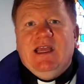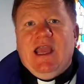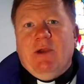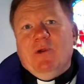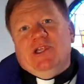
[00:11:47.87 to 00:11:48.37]

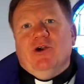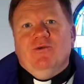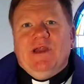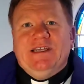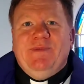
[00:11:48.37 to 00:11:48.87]
and we
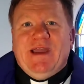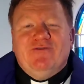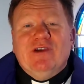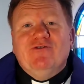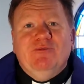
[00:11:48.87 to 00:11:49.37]
don't
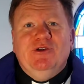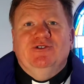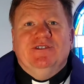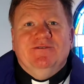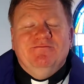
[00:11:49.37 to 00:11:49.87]
expect
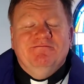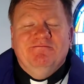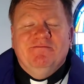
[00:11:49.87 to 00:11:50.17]
retribution,